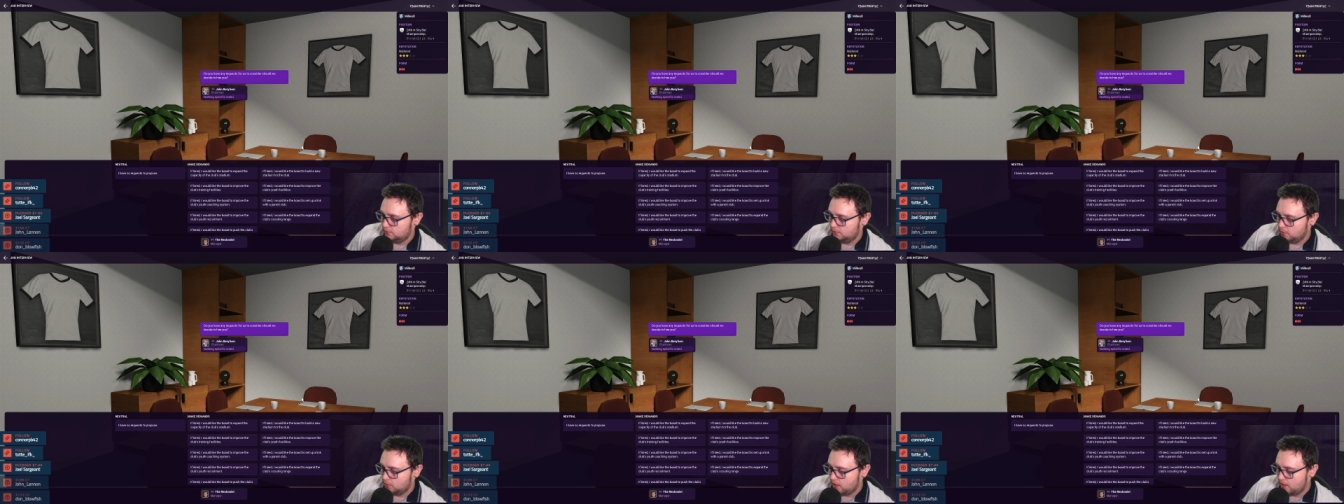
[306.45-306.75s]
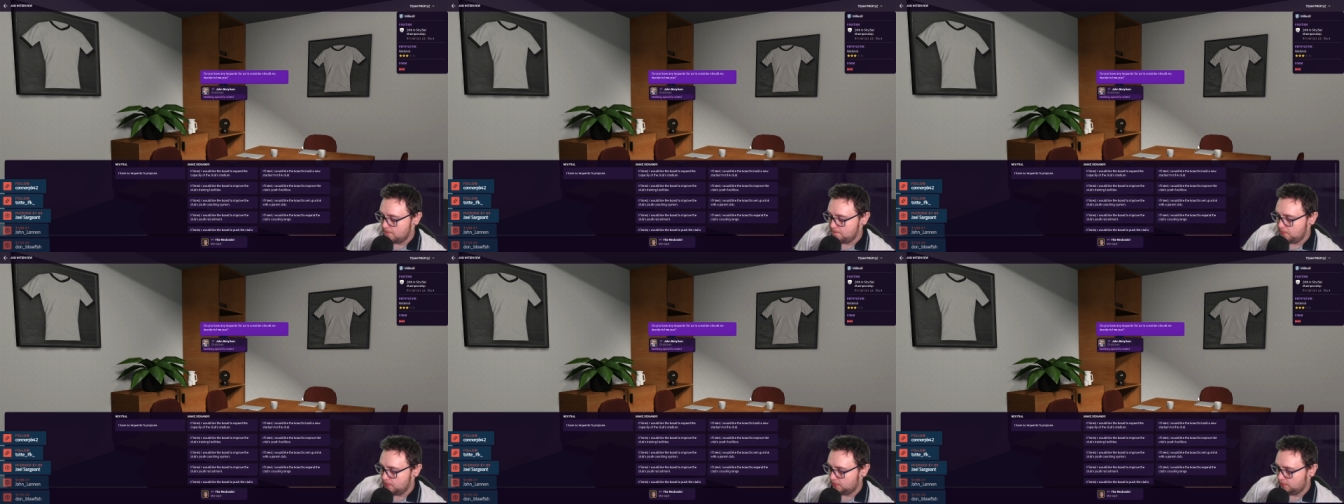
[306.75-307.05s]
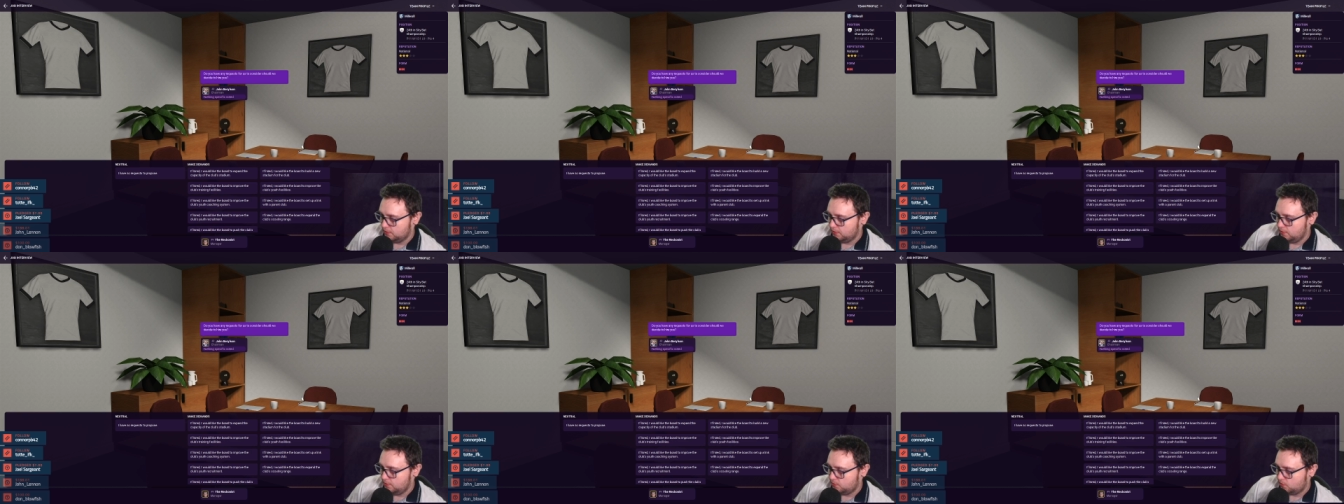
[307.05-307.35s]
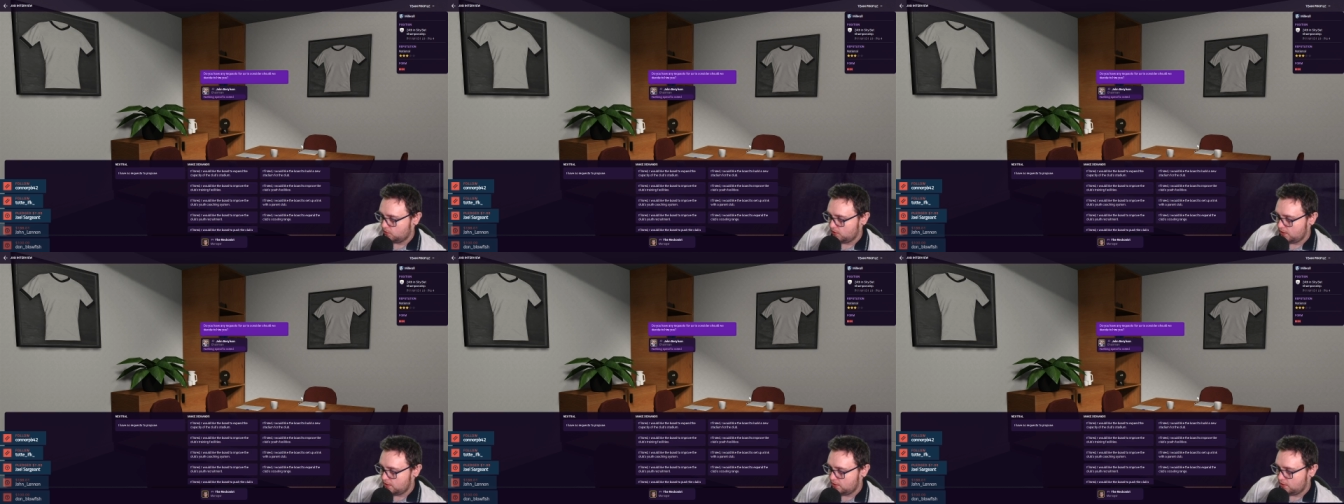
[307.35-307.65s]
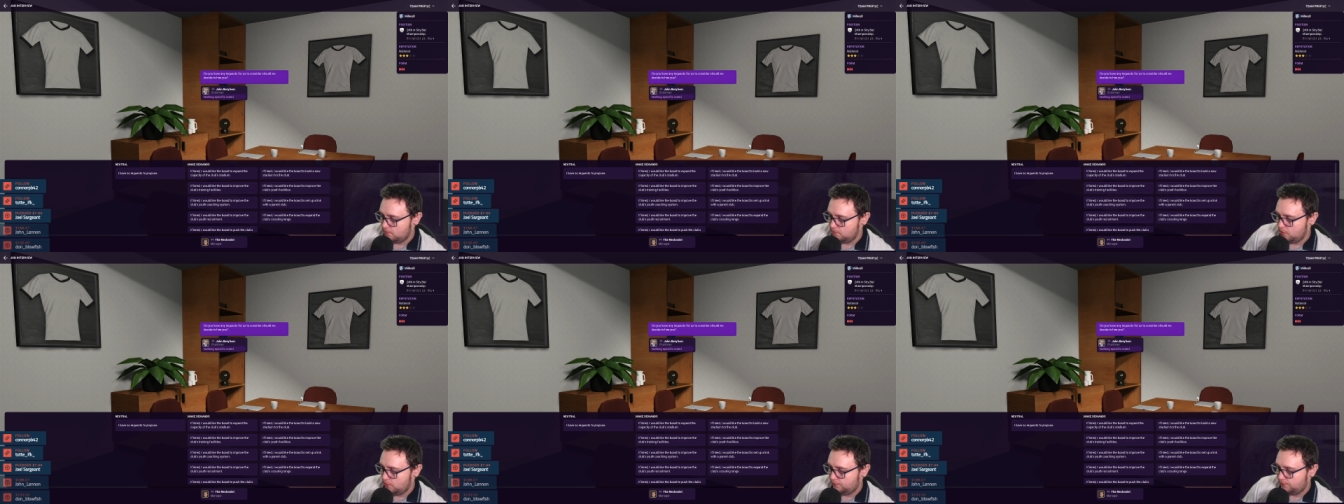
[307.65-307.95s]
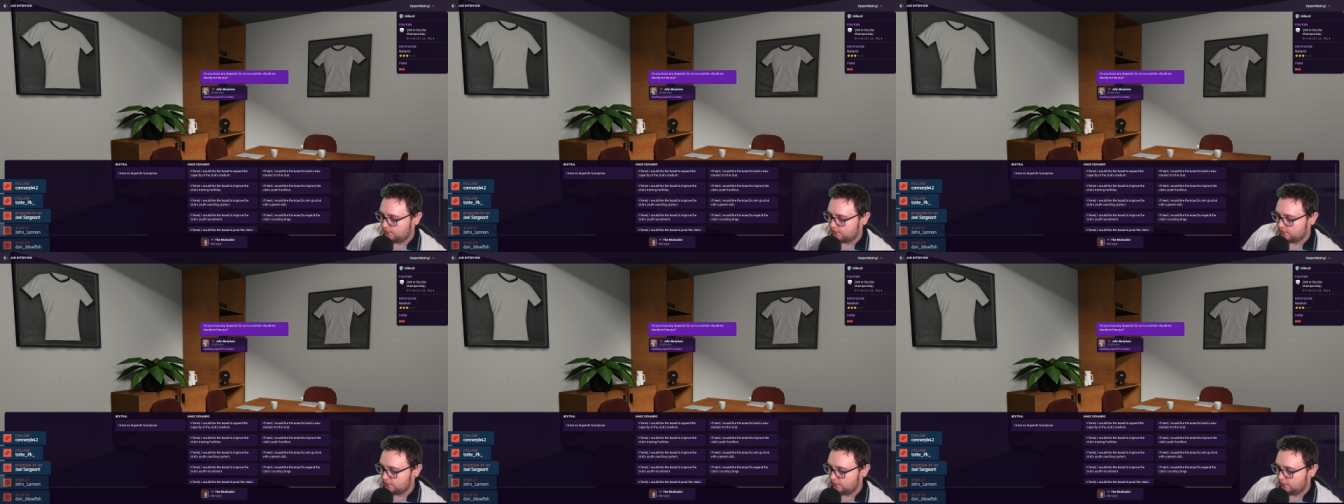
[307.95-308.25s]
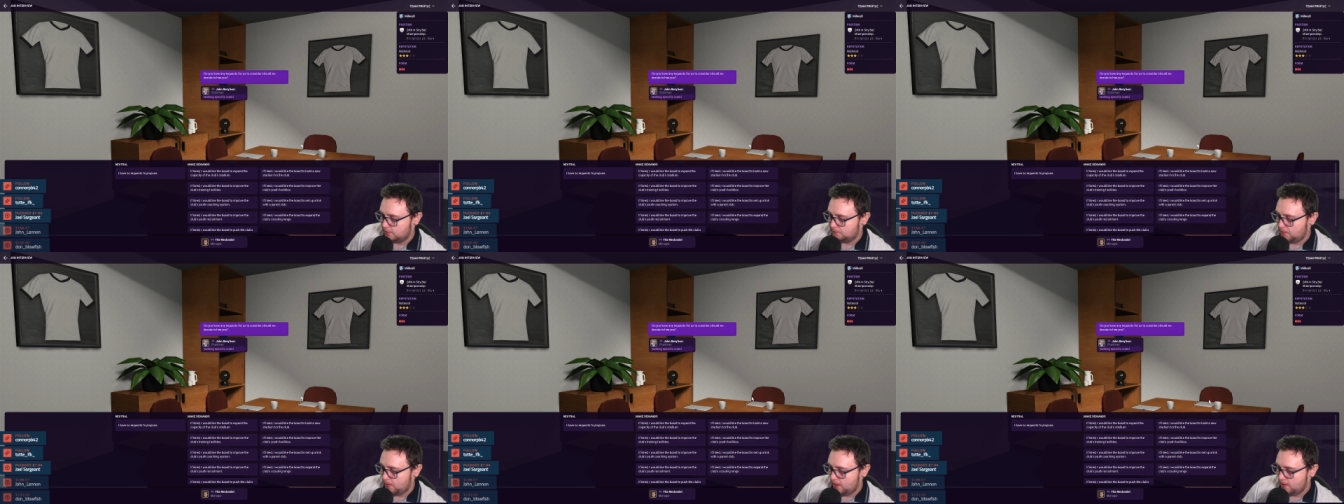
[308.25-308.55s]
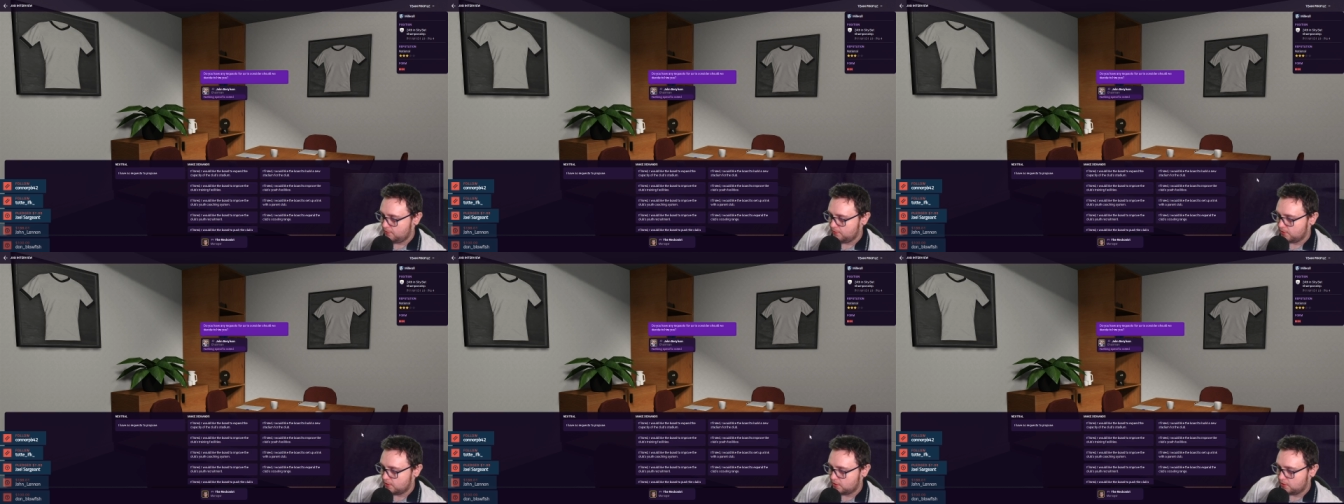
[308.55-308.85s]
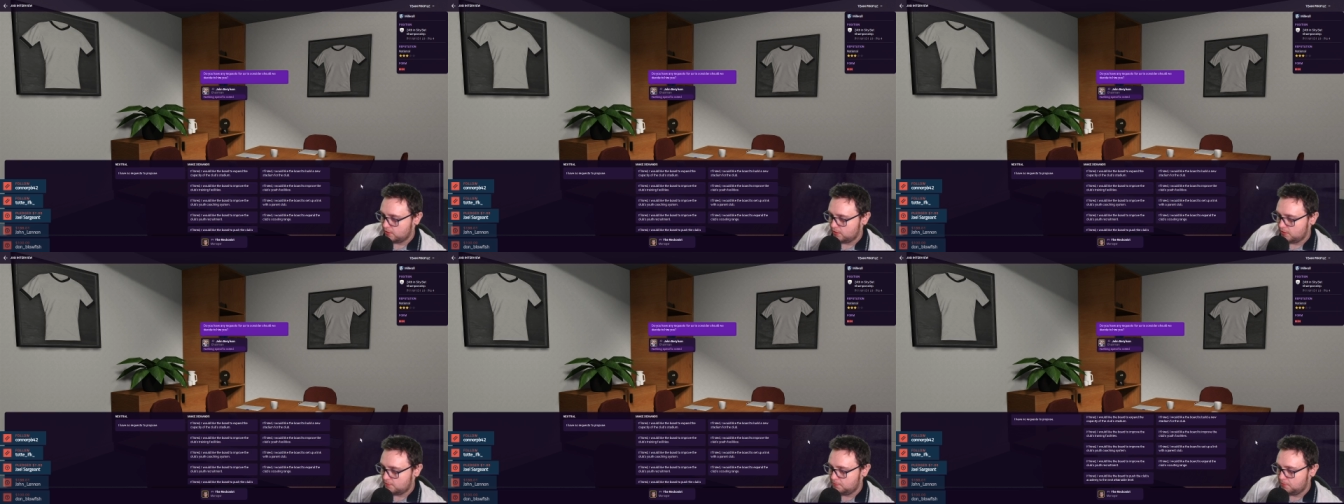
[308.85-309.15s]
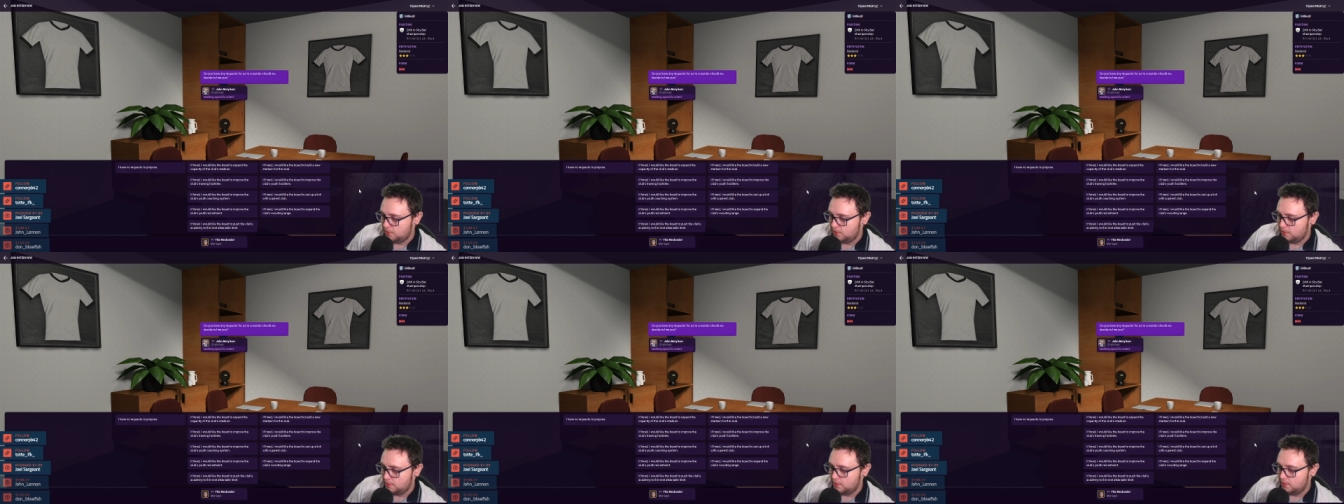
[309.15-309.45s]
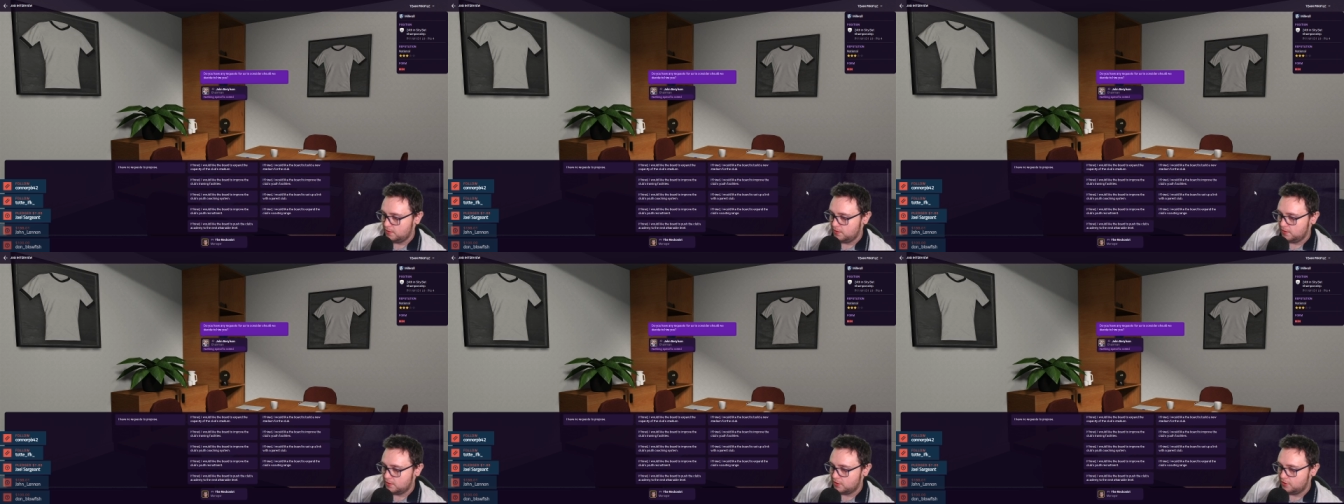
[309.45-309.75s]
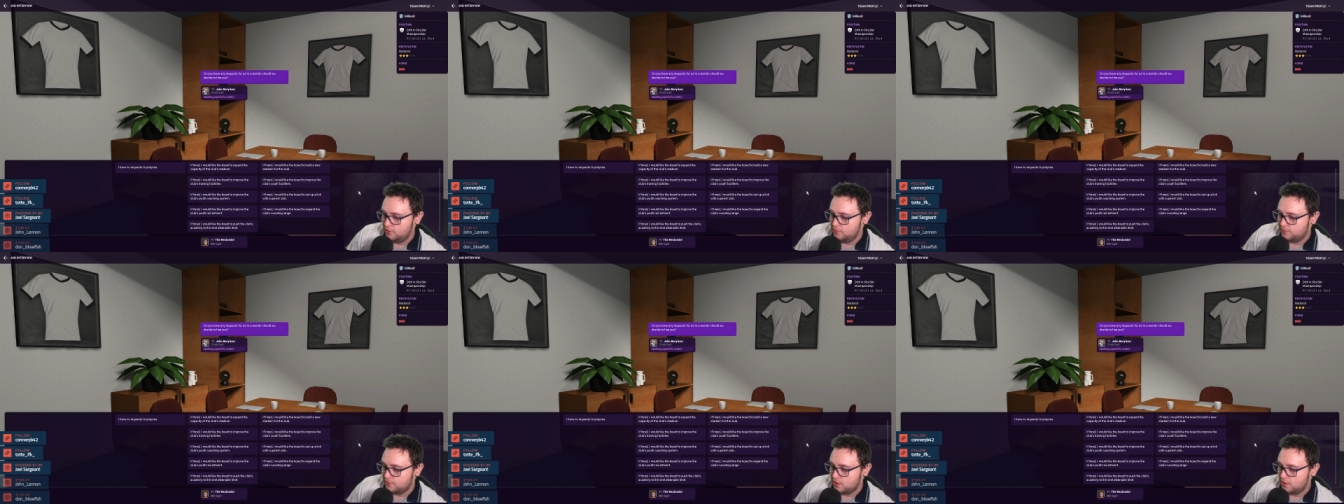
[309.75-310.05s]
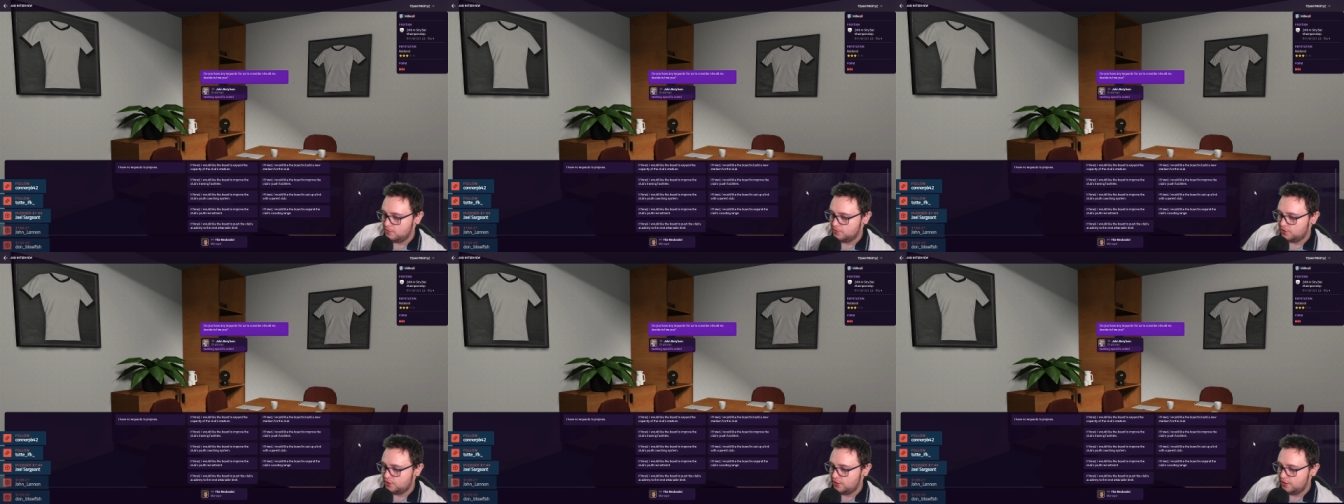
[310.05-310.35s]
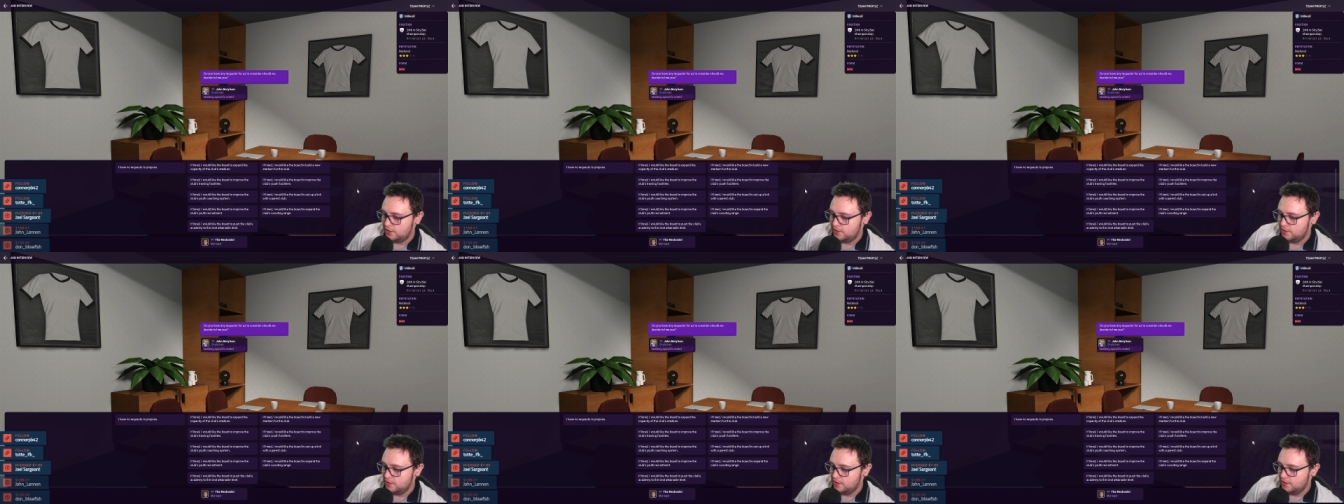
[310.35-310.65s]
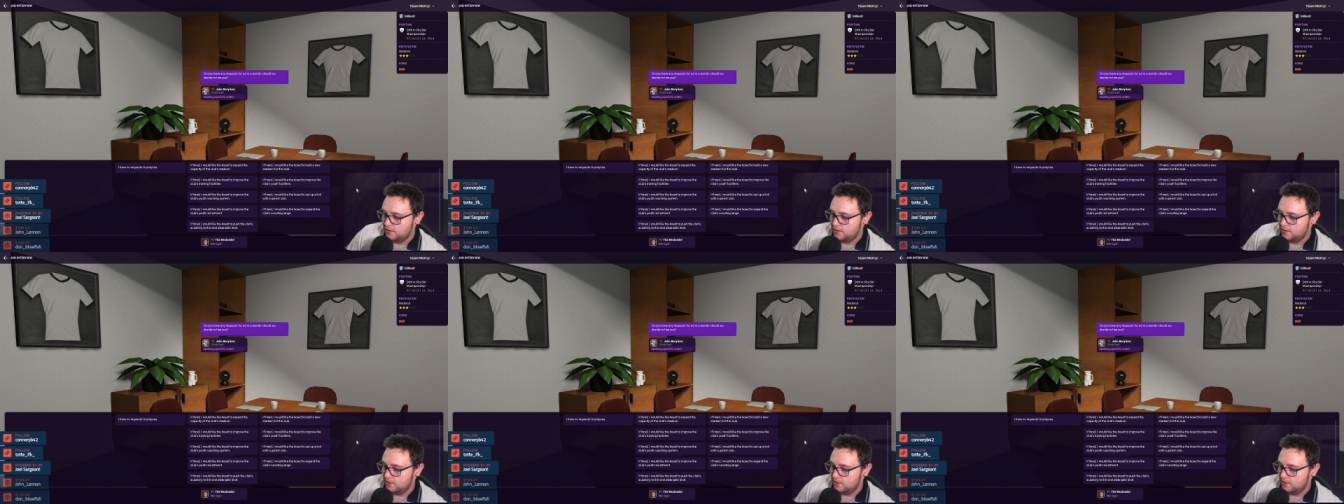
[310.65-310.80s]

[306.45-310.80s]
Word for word: Okay, build a new stadium, youth facilities, parent club, youth coaching.